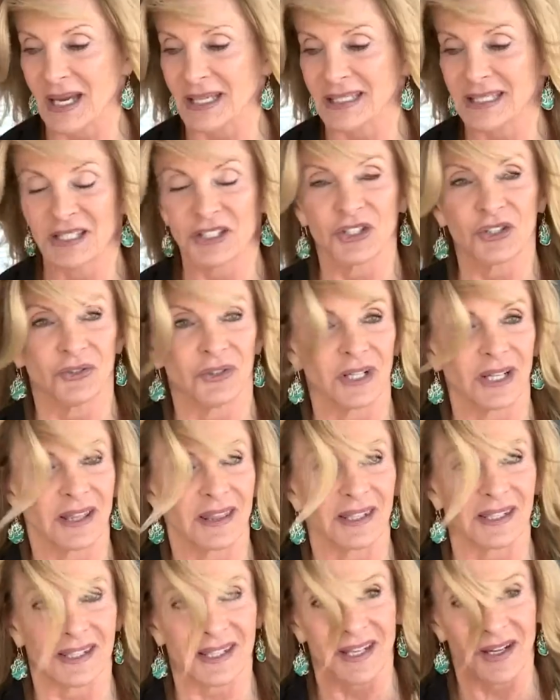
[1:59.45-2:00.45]
I didn't do
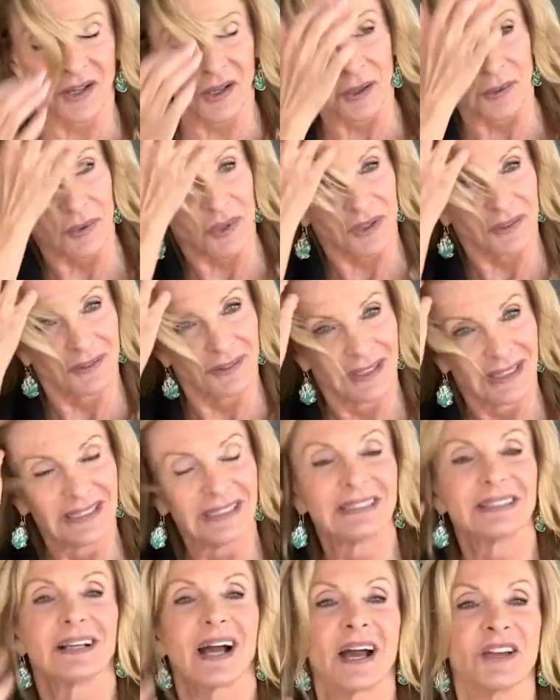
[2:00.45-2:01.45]
anything terrible.
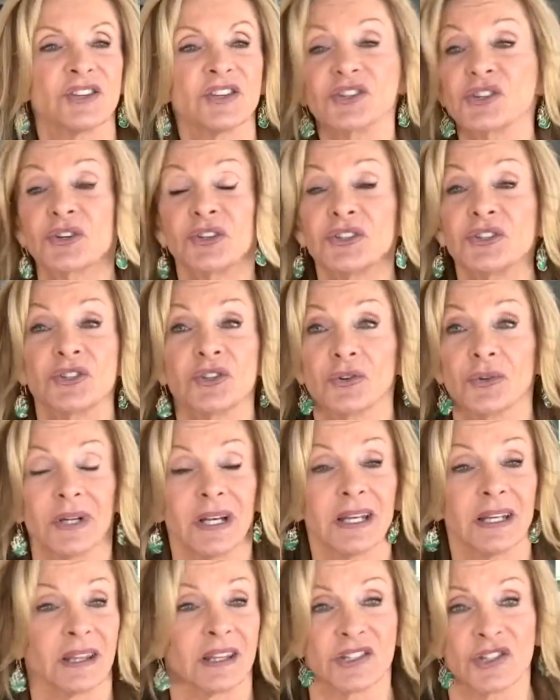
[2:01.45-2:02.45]
I just couldn't do
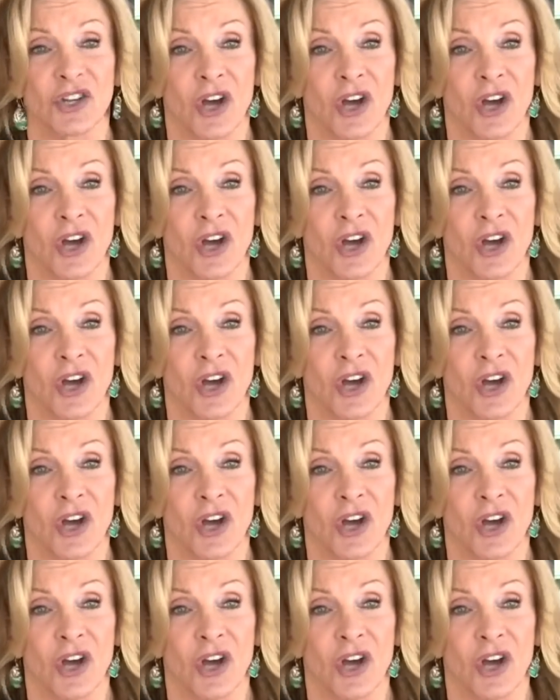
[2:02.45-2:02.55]
any of the